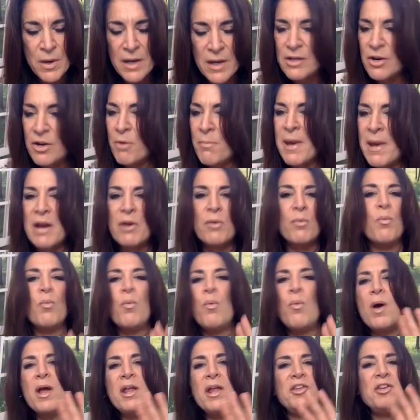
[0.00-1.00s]
no matter
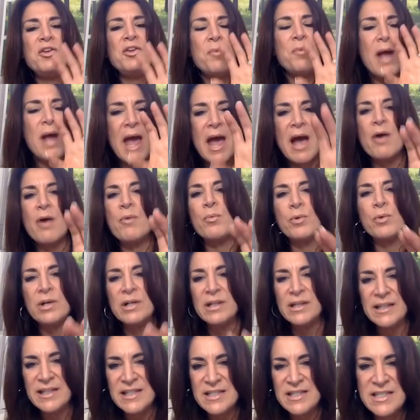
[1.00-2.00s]
what you
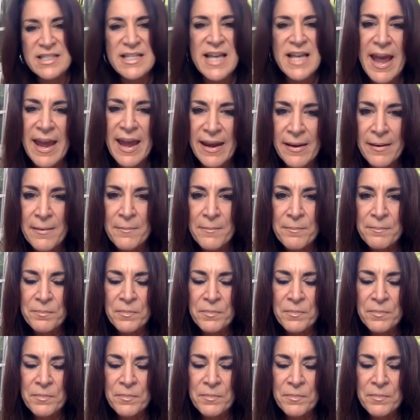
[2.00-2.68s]
outwardly say,